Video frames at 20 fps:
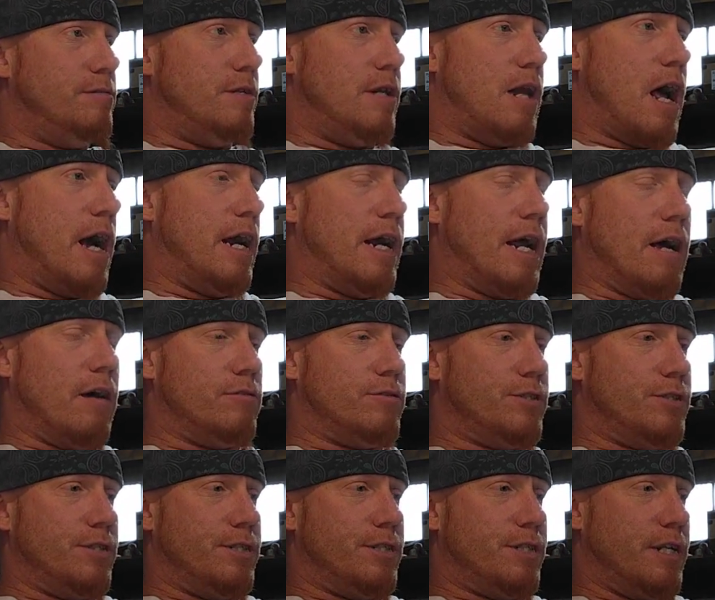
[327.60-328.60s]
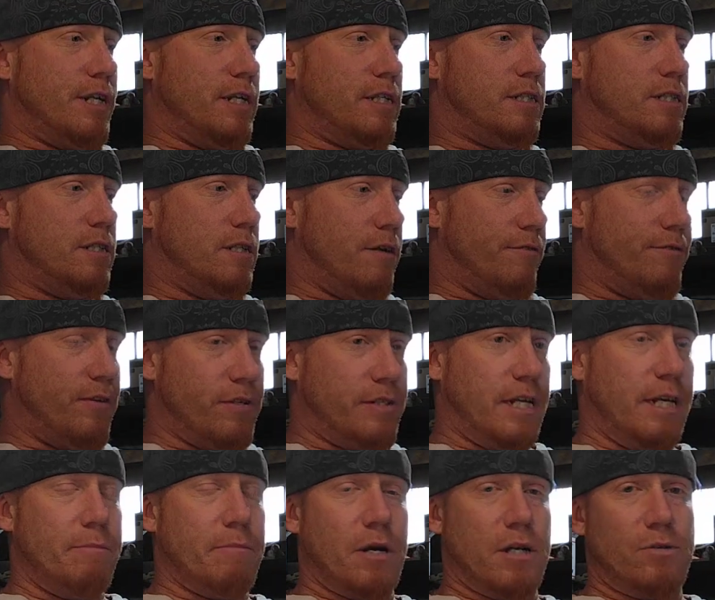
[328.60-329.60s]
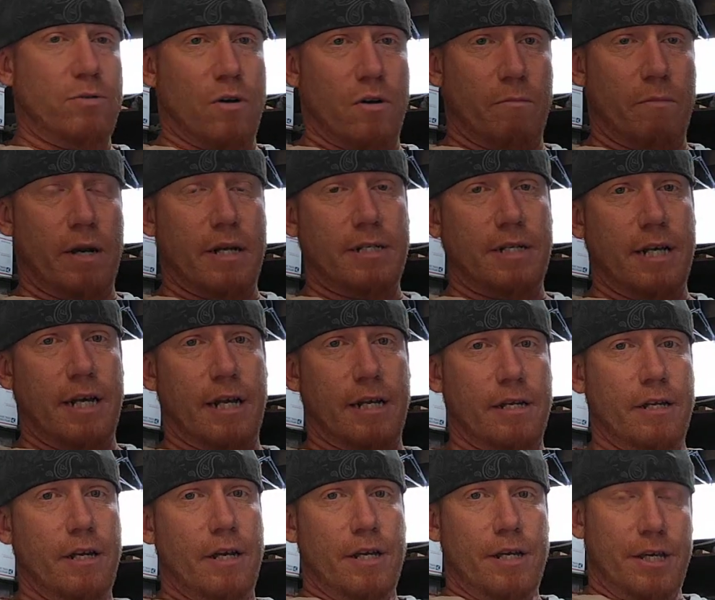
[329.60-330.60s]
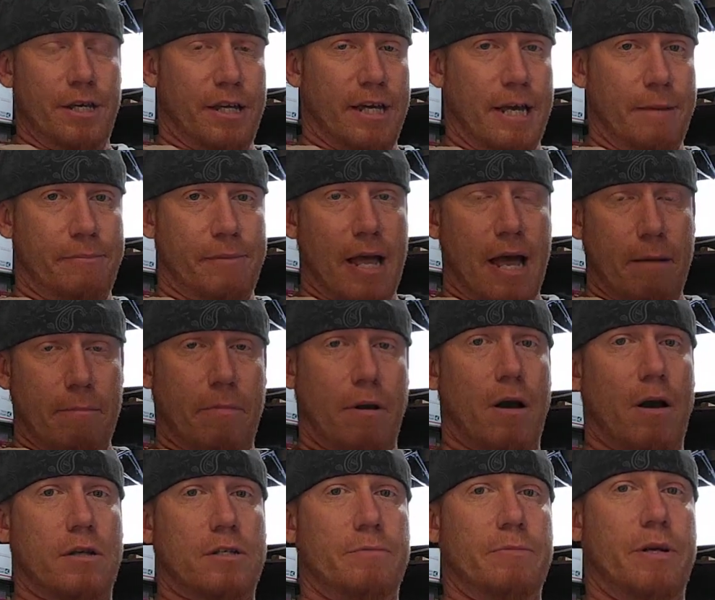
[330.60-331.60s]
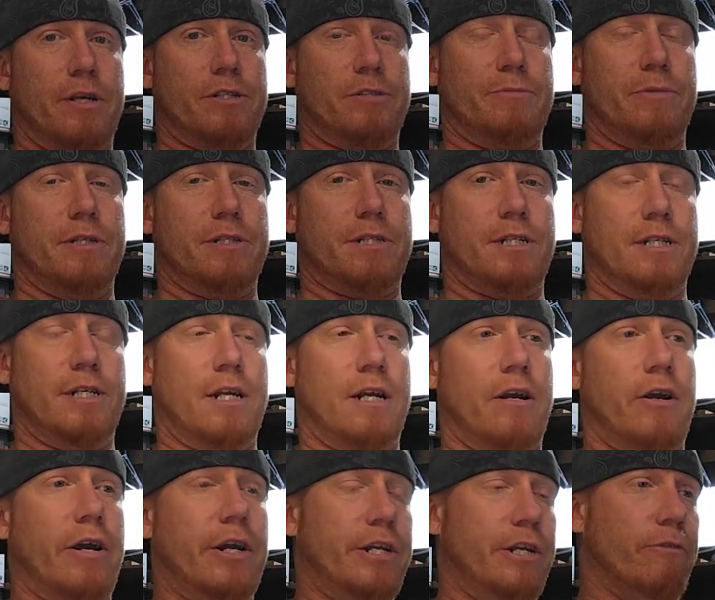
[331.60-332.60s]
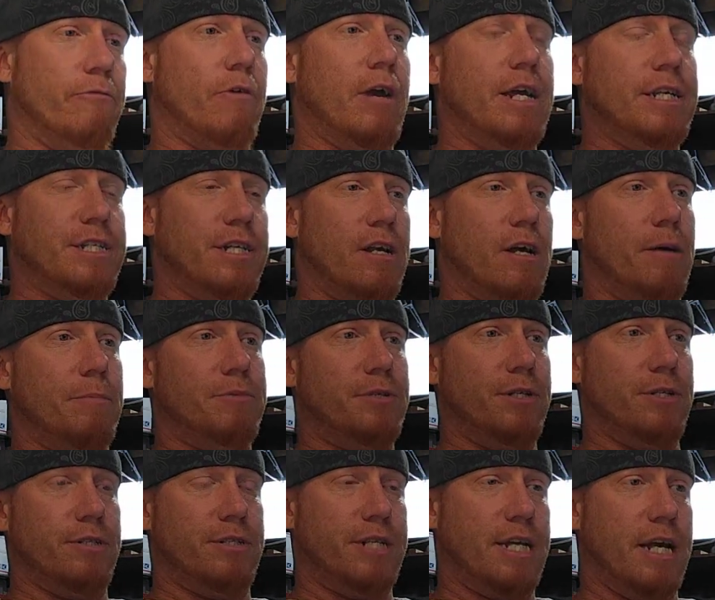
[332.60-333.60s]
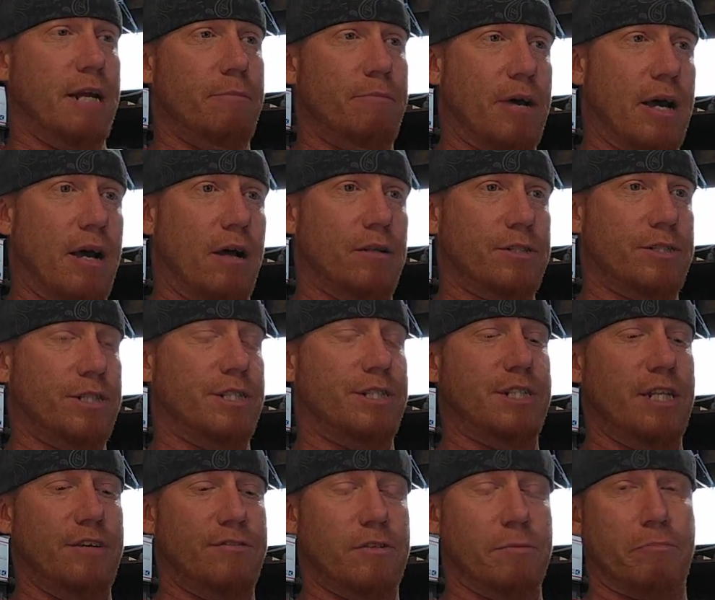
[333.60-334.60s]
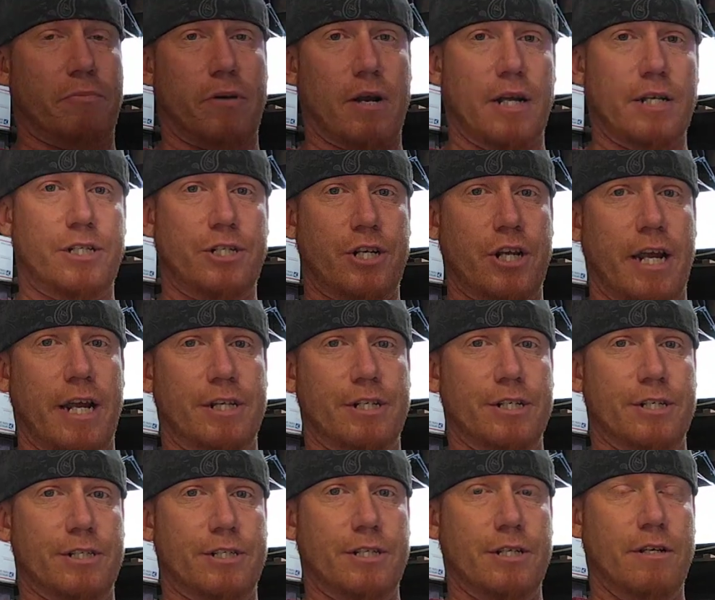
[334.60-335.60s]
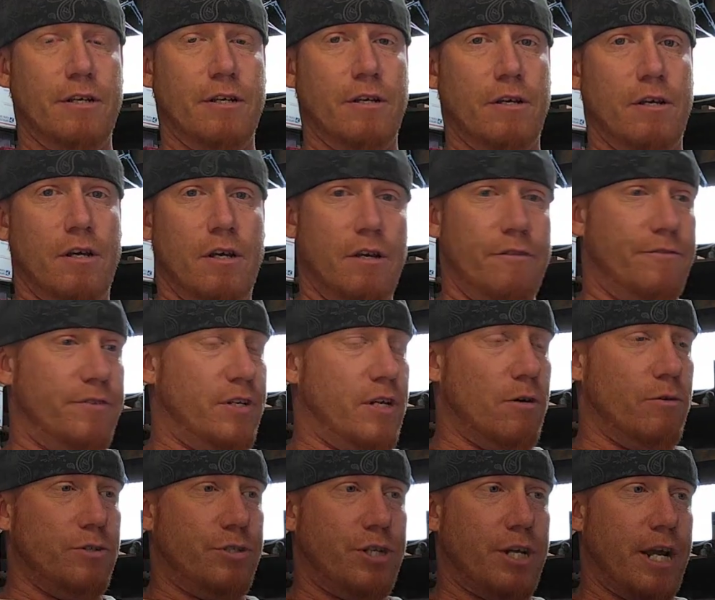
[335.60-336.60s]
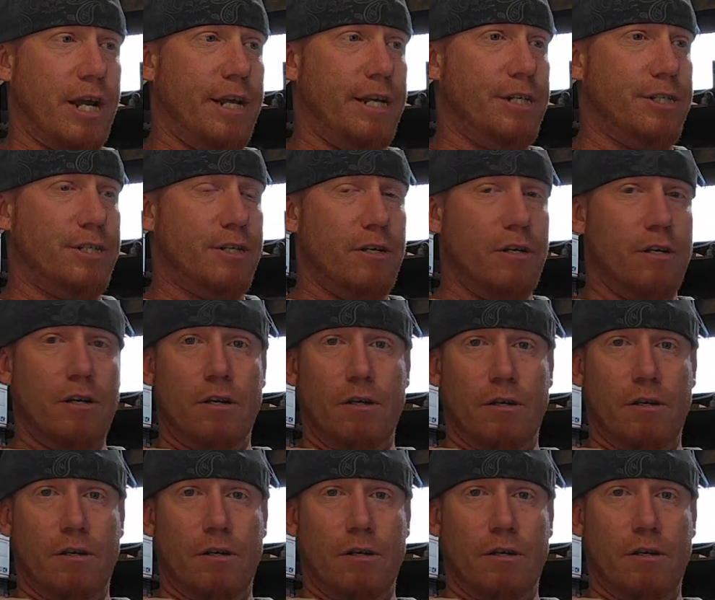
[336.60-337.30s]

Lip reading: 9 ounces, and it's a 15 by 12 by 10. You keep that box measurements in there and you raise it up to 10 pounds and see if the price changes. If it don't change,